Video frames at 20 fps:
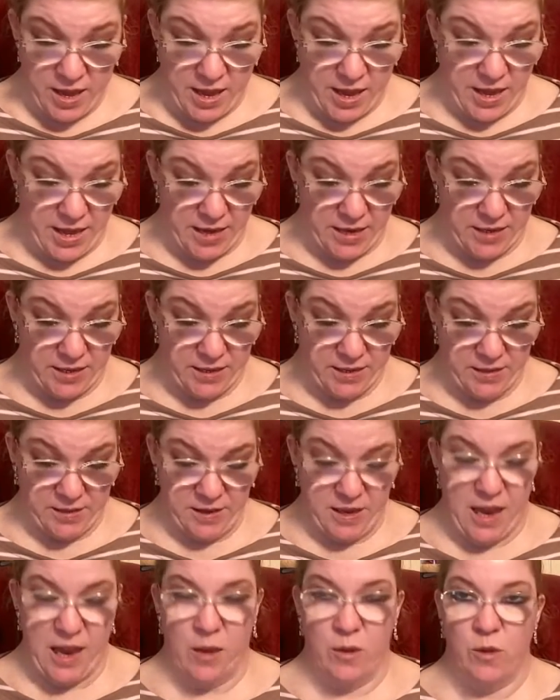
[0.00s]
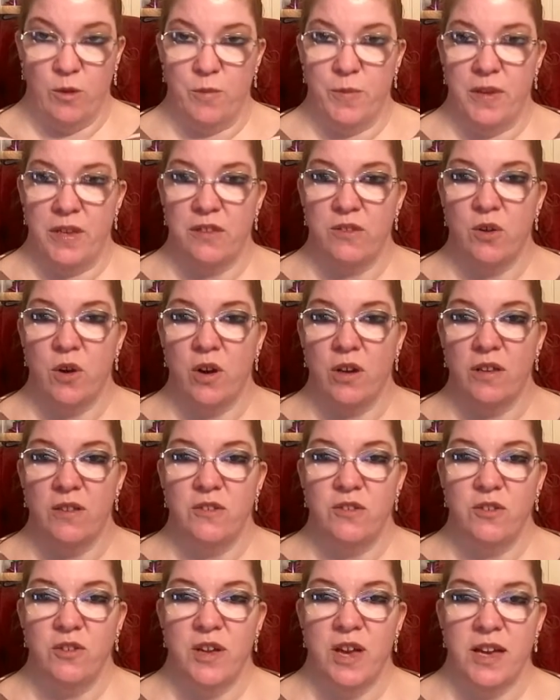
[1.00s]
and I will be talking
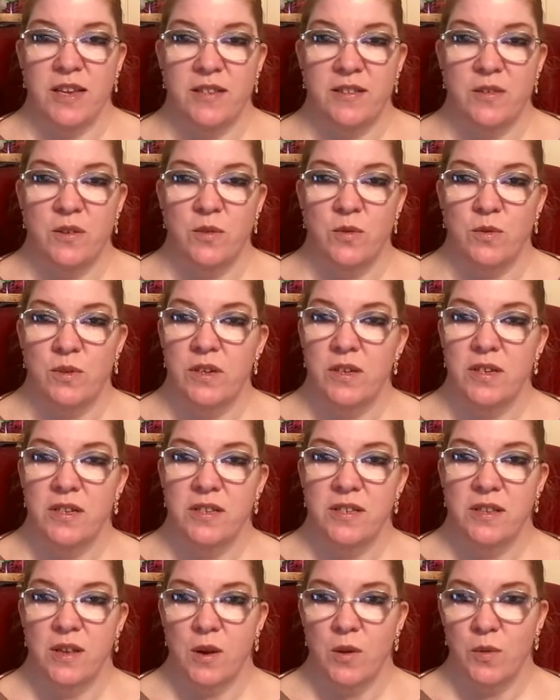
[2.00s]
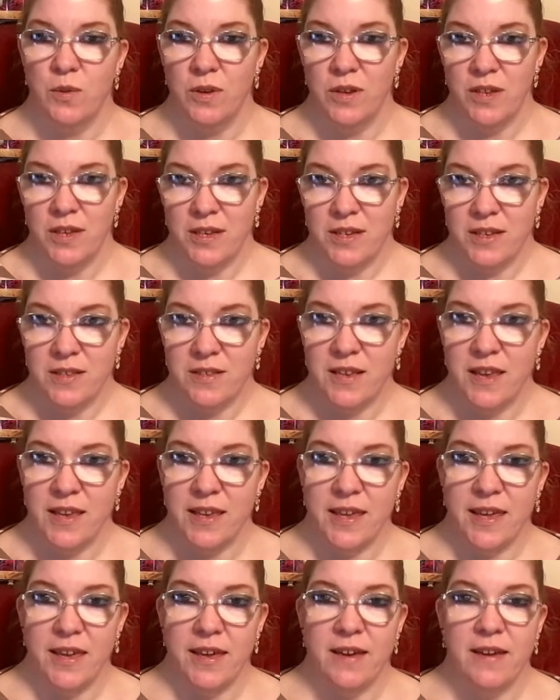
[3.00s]
to you guys soon. So
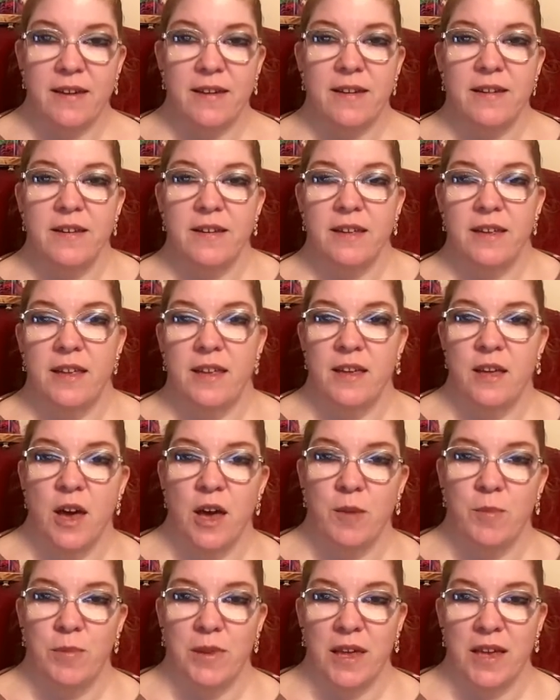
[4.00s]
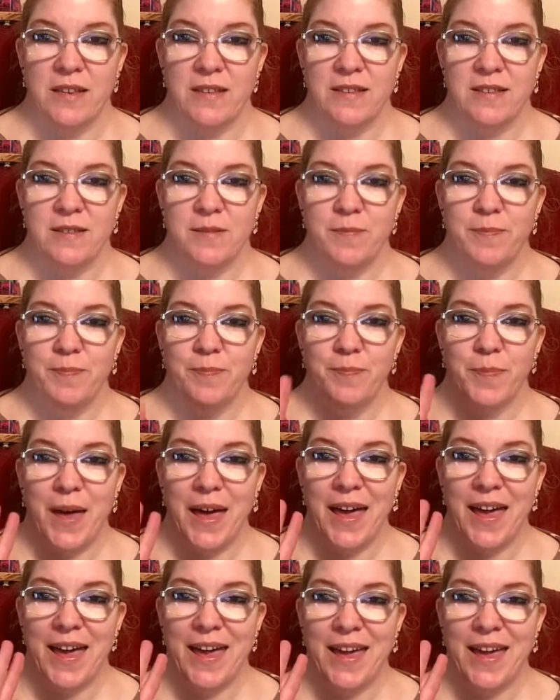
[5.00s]
take care and God bless. Bye.